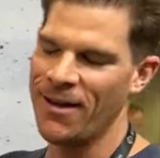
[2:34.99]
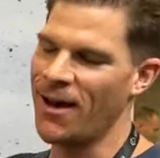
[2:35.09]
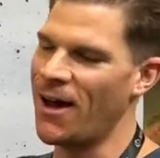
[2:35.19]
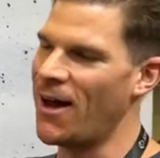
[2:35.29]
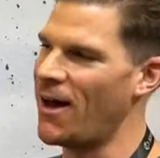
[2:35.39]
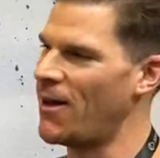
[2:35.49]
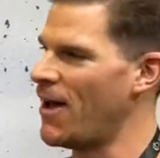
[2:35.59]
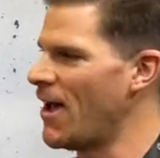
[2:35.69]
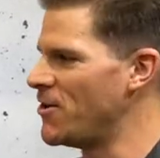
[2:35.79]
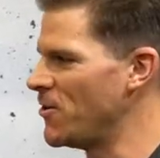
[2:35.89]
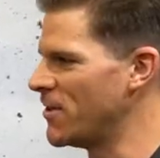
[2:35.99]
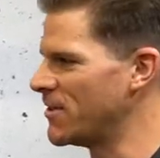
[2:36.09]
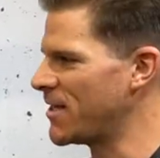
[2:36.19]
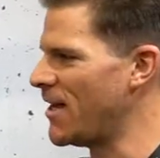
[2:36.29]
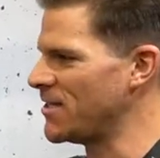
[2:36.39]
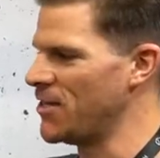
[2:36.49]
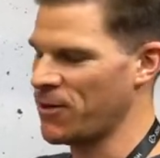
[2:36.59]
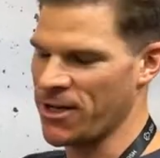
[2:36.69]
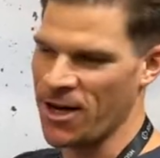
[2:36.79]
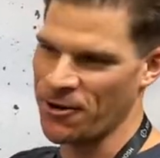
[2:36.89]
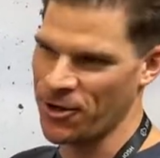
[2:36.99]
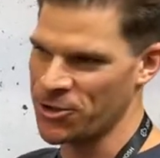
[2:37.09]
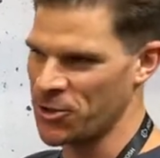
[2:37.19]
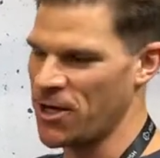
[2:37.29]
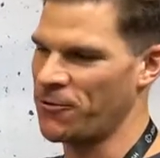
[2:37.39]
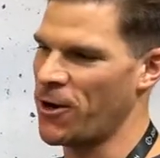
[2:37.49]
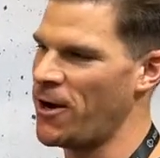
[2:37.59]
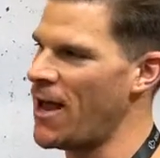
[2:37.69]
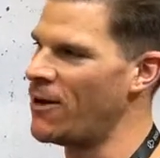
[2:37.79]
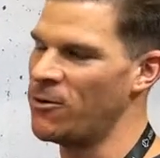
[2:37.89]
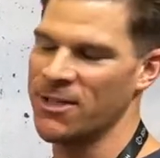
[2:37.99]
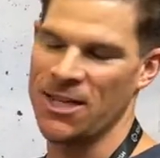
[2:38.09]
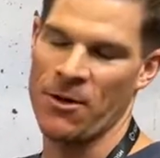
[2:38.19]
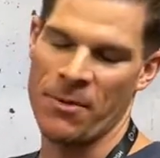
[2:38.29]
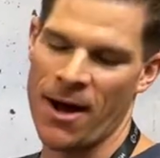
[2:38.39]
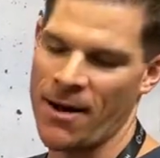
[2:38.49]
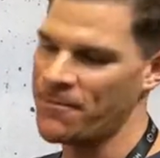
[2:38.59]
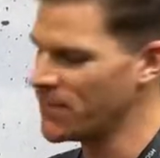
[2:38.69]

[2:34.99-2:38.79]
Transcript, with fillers: Uh, and you can kind of see different colors or different elements of it pop.